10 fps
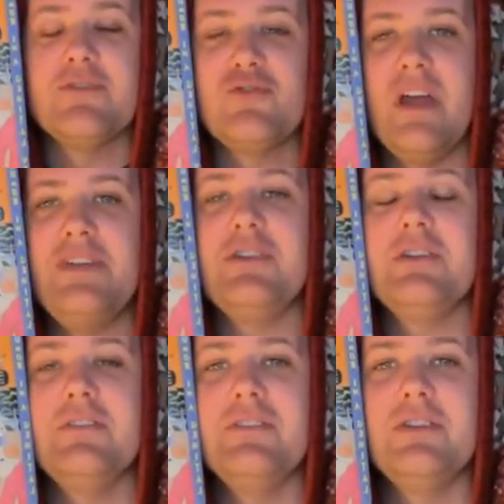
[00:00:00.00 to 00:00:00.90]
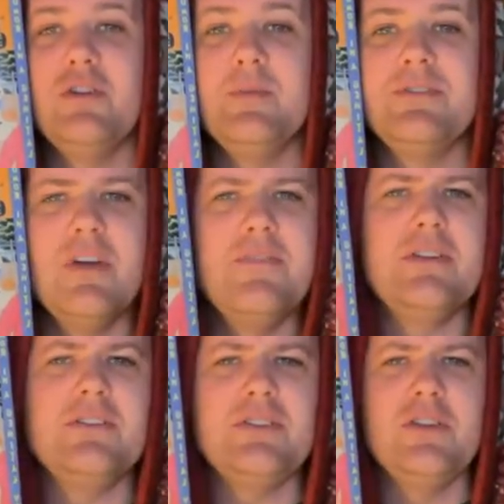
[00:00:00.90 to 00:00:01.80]
treasured consumers, not even
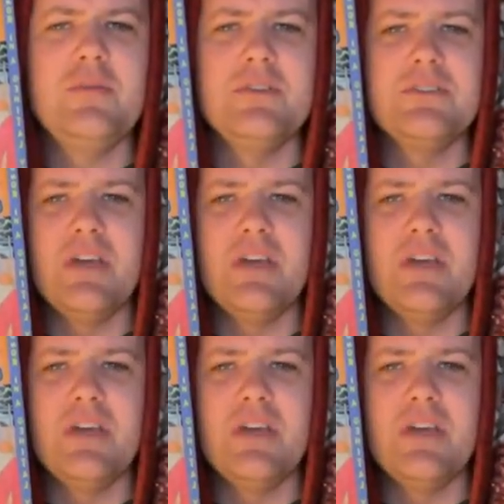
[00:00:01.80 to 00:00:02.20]
yeah, consumers,